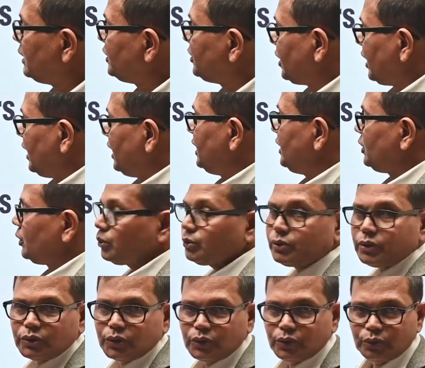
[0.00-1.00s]
JEE in
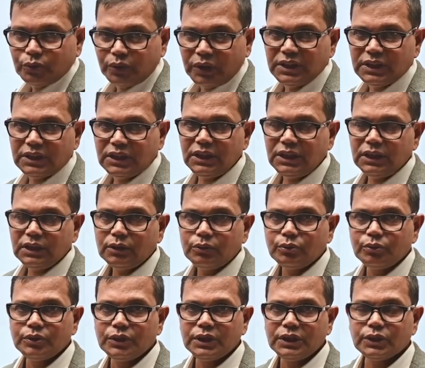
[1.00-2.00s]
2020.
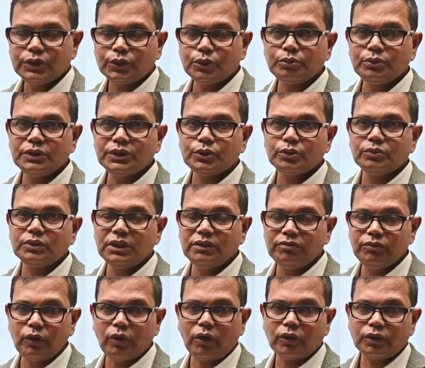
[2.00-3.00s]
Students should
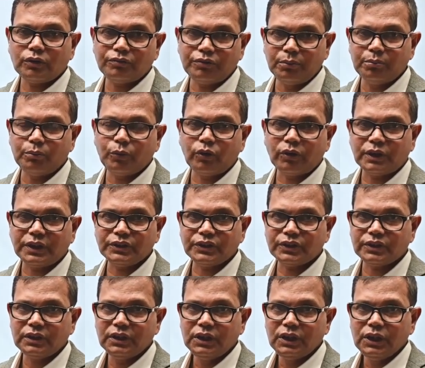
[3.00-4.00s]
give a lot of
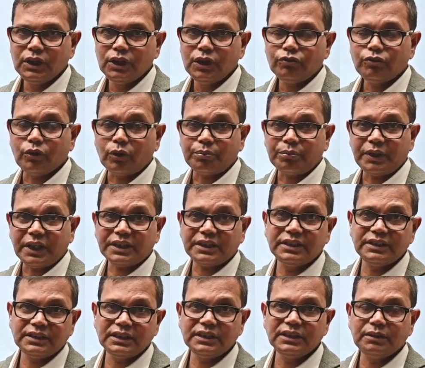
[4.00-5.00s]
importance for
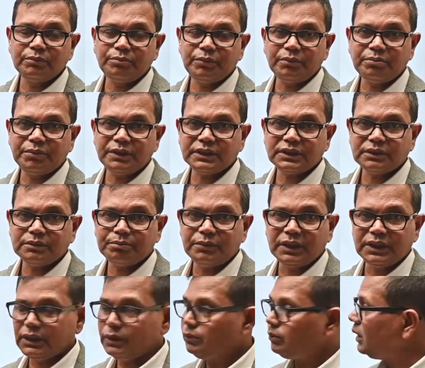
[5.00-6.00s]
practicing the papers,
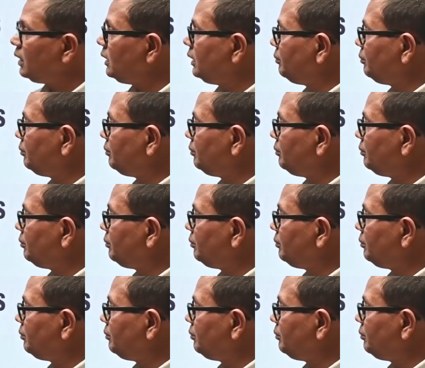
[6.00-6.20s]
particularly